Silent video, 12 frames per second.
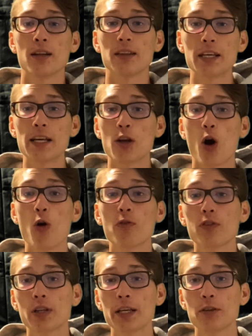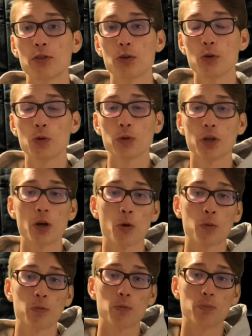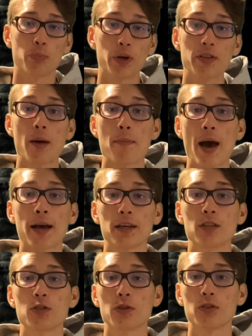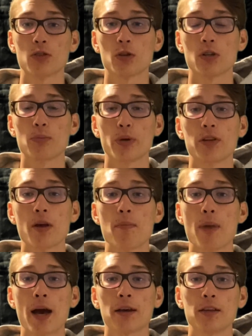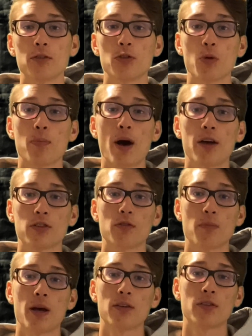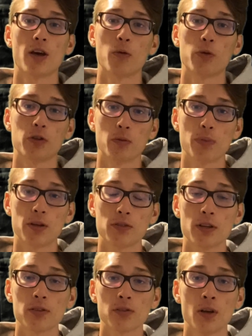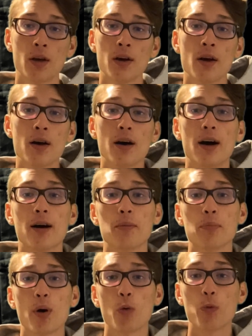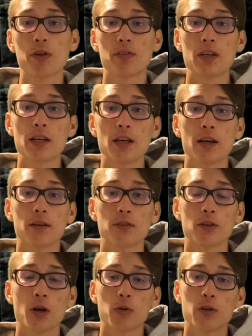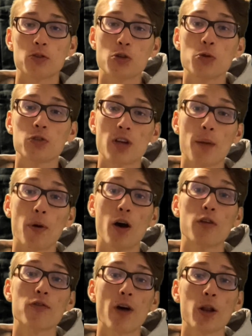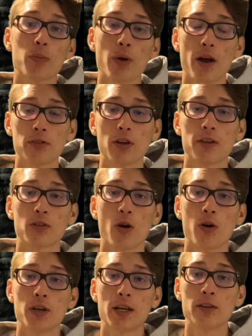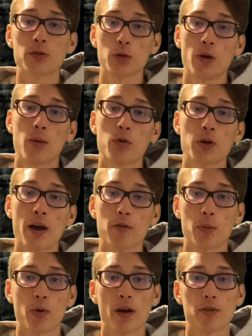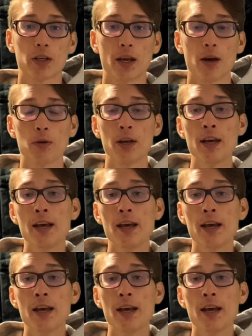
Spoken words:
lead, hopefully to, you know, bring them back into the circle and bring them back into a positive mindset with your business. But with the, you know, the two-step unfollow process on Instagram, when you have a private account,